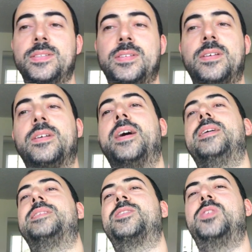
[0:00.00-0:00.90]
little
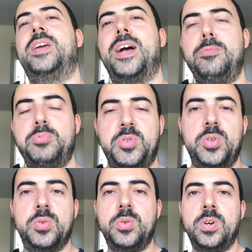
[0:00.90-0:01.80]
guy actually helps
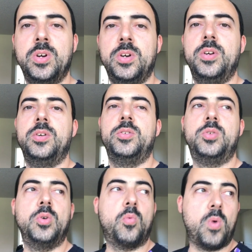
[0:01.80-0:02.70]
you
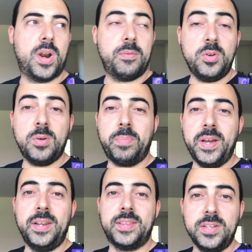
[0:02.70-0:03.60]
to whatever you're
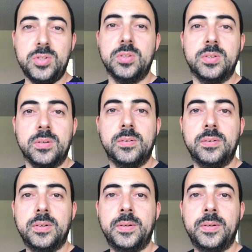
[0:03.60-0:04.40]
paying attention to,